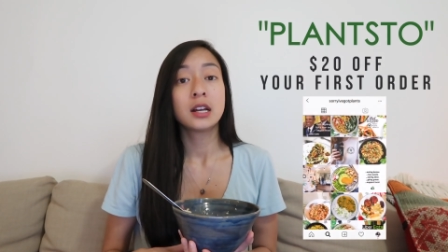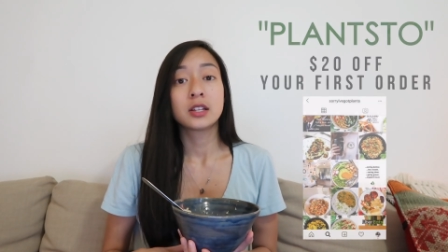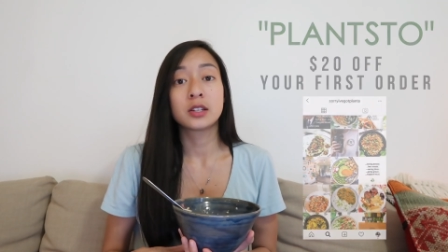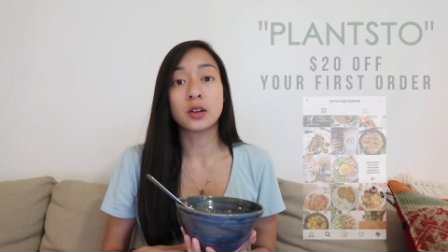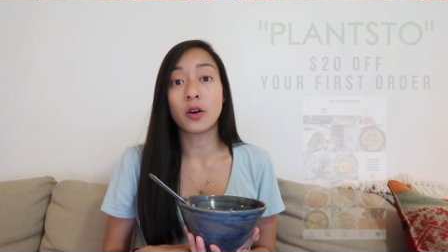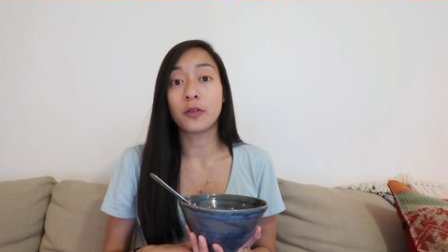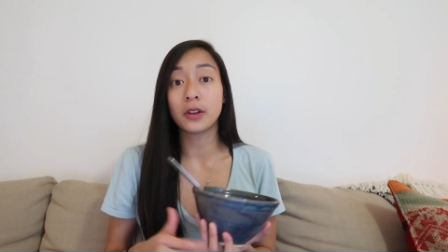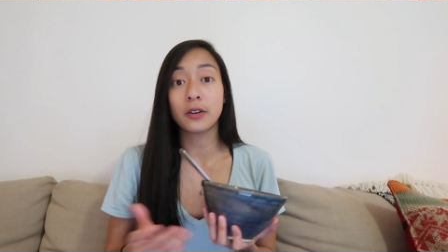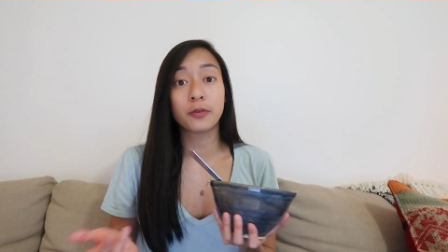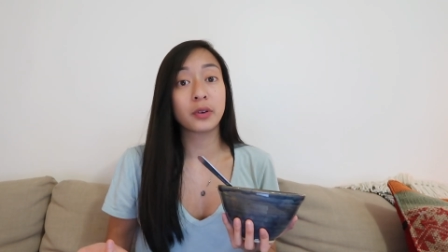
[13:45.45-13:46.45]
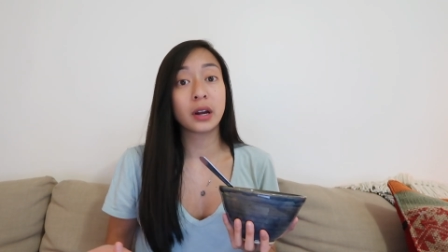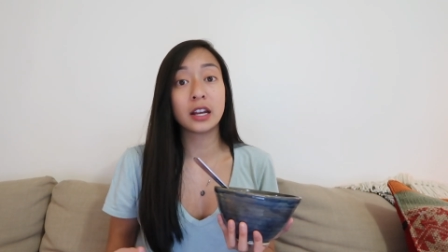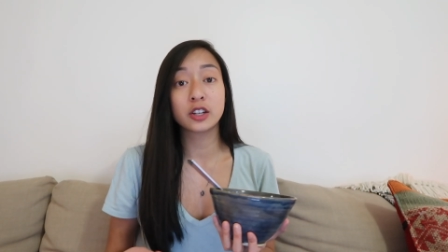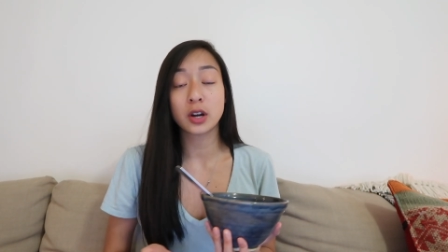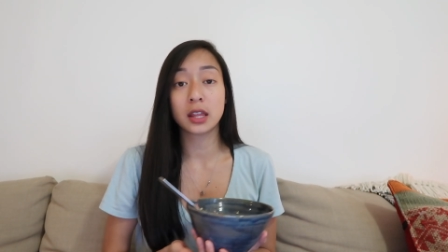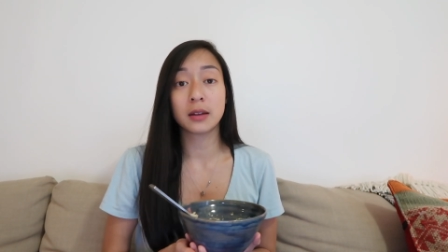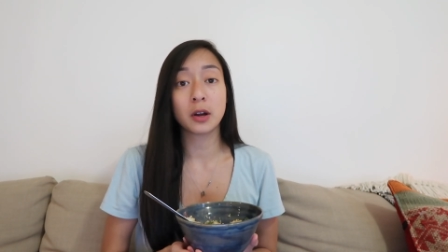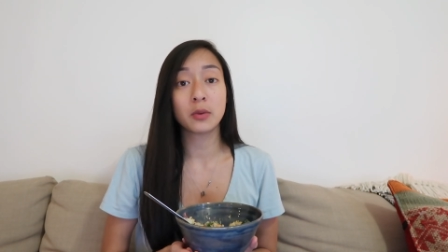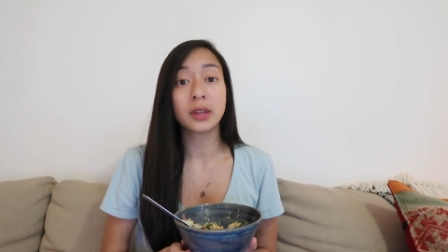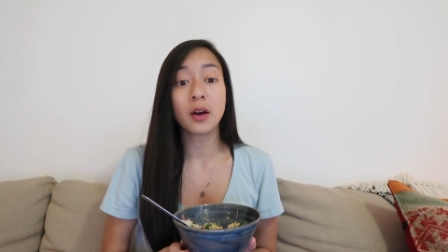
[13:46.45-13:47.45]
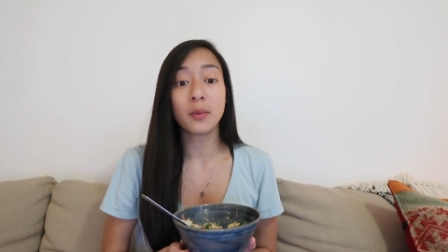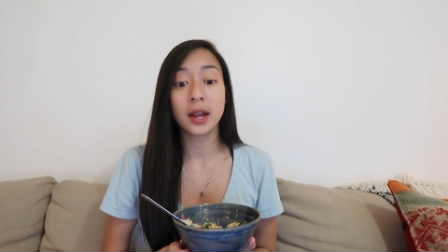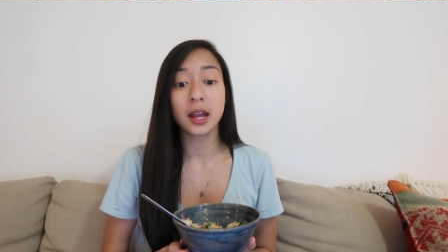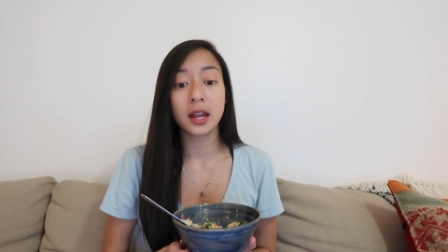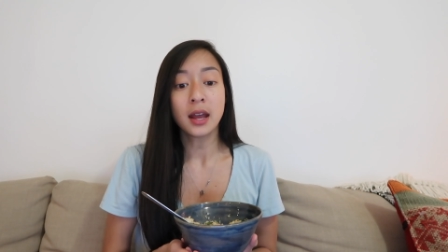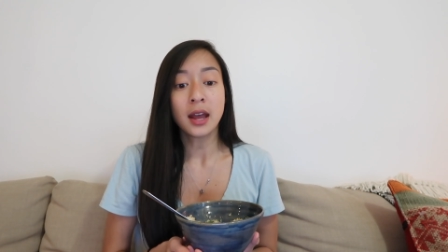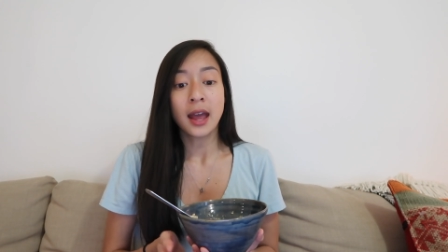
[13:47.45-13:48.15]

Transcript: So feel free and try them out that way